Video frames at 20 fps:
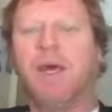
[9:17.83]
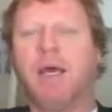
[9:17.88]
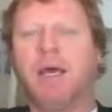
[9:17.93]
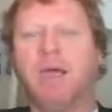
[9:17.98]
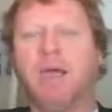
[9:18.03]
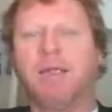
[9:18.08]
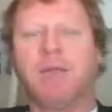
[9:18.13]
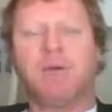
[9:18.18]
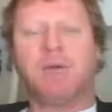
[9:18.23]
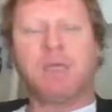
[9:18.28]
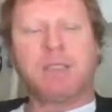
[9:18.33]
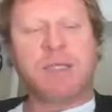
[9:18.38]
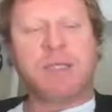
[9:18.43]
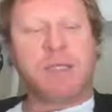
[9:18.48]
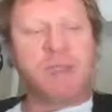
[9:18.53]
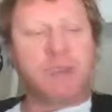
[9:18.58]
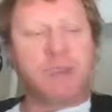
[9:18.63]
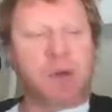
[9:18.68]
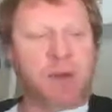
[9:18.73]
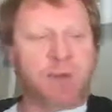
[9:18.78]
So you'll see
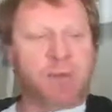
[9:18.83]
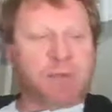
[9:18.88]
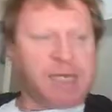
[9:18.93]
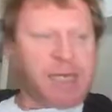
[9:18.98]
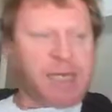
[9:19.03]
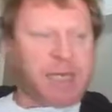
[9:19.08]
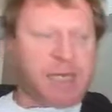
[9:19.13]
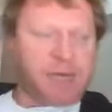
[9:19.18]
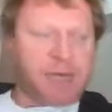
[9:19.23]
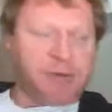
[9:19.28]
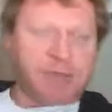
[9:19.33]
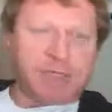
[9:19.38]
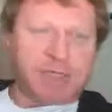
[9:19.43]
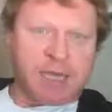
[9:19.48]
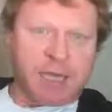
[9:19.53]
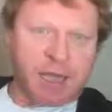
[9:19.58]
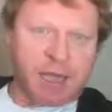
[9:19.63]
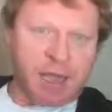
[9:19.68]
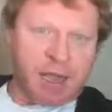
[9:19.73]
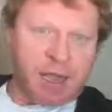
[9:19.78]
that I'm particularly
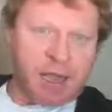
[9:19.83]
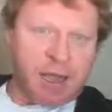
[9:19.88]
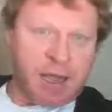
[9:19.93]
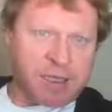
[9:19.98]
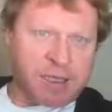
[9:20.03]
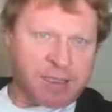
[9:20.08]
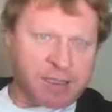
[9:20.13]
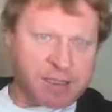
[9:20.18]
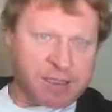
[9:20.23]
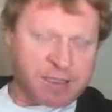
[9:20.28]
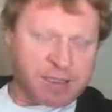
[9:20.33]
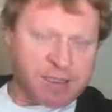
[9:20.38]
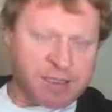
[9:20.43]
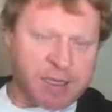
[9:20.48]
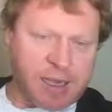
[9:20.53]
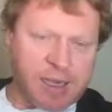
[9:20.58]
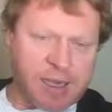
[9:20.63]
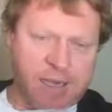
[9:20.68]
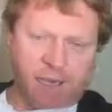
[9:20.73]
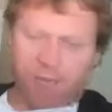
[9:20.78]
interested in class.
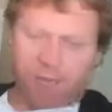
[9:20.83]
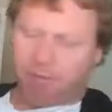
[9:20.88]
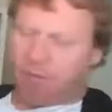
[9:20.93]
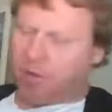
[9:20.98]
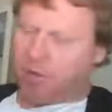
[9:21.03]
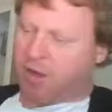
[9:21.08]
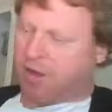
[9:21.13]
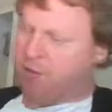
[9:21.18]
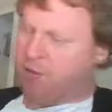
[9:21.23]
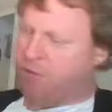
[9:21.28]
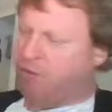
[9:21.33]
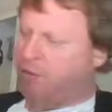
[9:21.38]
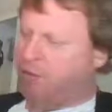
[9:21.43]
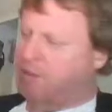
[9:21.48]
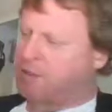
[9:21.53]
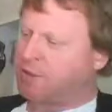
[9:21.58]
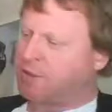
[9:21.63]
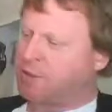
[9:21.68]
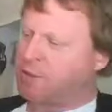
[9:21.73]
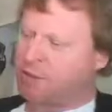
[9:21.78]
My
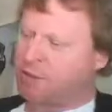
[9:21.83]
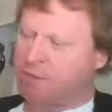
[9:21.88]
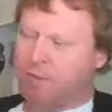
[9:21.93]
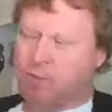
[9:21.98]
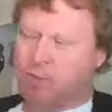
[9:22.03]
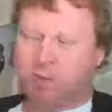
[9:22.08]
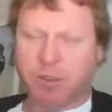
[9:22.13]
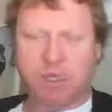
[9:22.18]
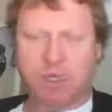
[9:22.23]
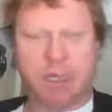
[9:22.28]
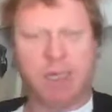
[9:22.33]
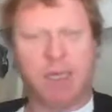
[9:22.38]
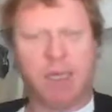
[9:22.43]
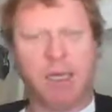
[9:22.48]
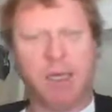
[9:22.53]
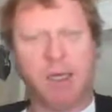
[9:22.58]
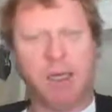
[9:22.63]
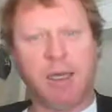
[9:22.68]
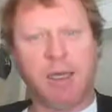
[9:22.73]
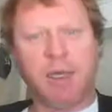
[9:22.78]
research is mostly
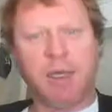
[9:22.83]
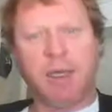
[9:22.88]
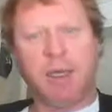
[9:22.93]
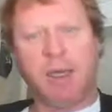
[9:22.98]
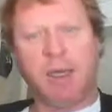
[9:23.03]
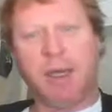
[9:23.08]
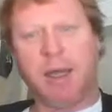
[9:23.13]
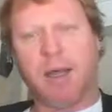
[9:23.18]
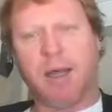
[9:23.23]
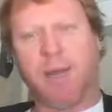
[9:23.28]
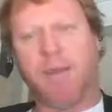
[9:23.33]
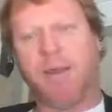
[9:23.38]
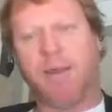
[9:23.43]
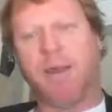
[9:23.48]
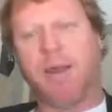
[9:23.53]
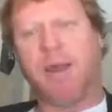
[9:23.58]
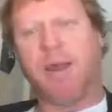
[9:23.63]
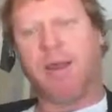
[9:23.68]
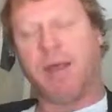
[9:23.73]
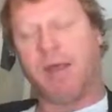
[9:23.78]

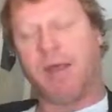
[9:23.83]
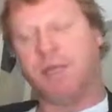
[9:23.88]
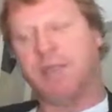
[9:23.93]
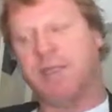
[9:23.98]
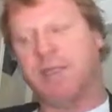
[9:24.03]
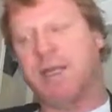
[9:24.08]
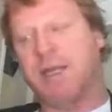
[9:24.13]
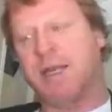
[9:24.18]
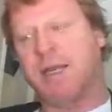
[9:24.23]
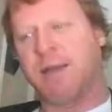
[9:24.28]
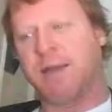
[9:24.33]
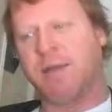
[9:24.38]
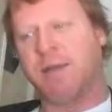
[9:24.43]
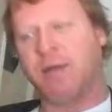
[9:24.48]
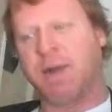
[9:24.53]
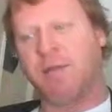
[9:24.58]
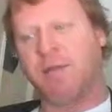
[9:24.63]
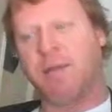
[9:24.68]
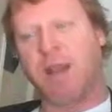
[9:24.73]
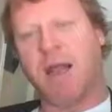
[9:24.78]
interested in
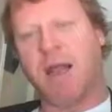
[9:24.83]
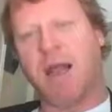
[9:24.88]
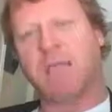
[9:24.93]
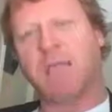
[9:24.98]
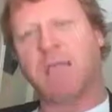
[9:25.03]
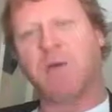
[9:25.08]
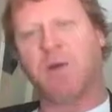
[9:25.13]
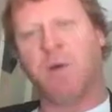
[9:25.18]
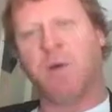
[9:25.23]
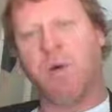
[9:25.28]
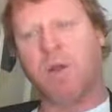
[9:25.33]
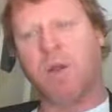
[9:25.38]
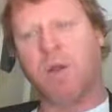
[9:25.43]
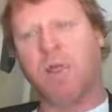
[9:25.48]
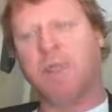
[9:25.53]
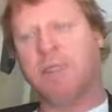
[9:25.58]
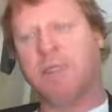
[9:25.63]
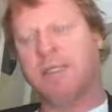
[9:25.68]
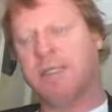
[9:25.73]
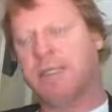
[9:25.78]
kind of class
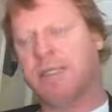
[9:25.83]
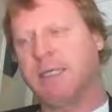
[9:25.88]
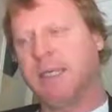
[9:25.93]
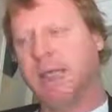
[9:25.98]
inequalities,